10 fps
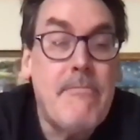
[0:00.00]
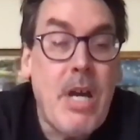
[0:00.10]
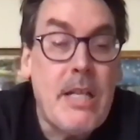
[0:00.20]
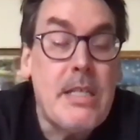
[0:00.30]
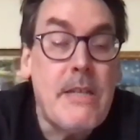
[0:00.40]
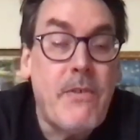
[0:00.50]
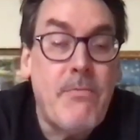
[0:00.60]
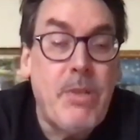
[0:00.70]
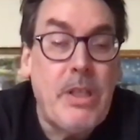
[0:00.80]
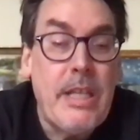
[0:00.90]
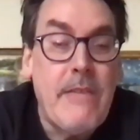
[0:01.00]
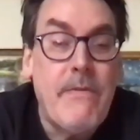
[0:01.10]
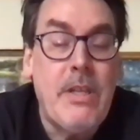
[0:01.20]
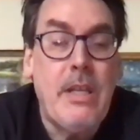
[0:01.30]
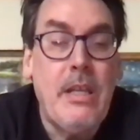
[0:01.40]
months, if you believe
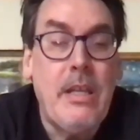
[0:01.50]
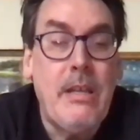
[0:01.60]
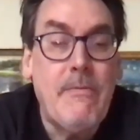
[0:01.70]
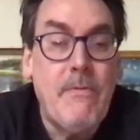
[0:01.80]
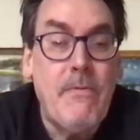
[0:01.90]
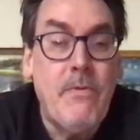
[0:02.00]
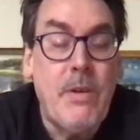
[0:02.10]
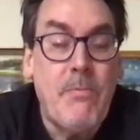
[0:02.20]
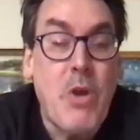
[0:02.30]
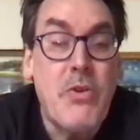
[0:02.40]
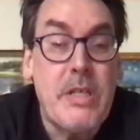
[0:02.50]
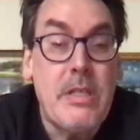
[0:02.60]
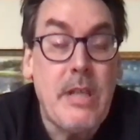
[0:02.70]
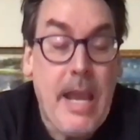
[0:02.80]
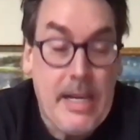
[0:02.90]
the
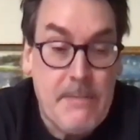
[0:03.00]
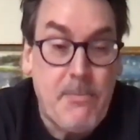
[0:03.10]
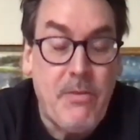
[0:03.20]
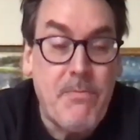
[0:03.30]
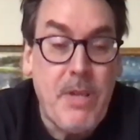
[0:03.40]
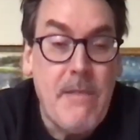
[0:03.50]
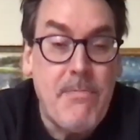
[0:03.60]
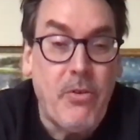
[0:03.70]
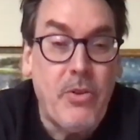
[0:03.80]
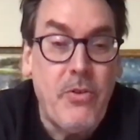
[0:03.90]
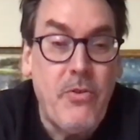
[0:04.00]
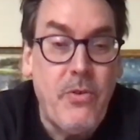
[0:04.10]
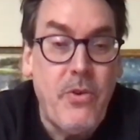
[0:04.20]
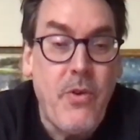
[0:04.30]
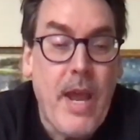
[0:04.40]
most expert people
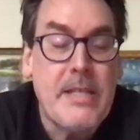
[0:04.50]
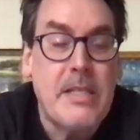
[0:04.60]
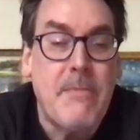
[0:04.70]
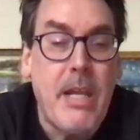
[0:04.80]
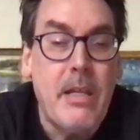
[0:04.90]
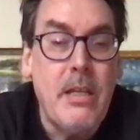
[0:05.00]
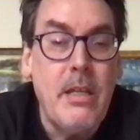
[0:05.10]
who estimate it.